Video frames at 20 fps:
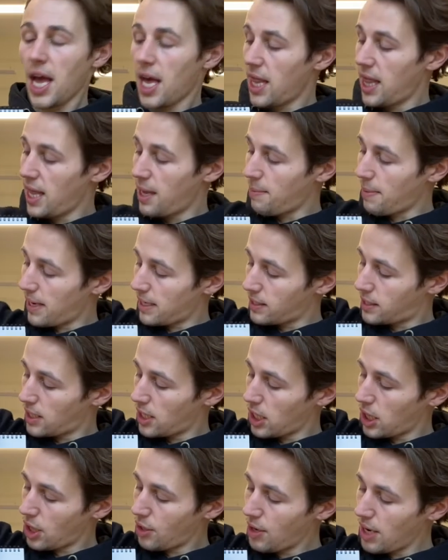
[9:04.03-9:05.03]
They might see
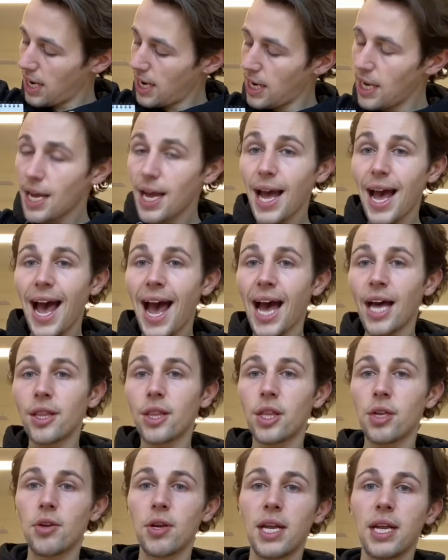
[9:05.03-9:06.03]
three,
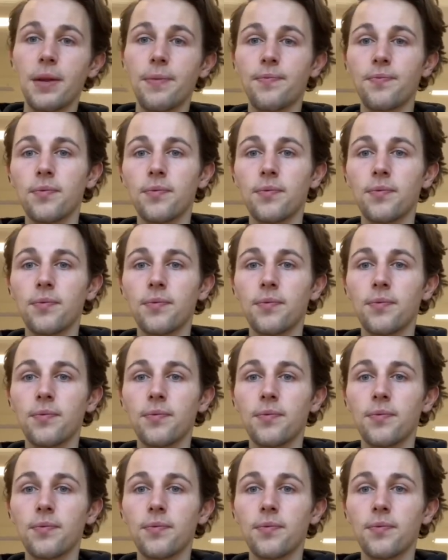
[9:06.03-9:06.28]
add three.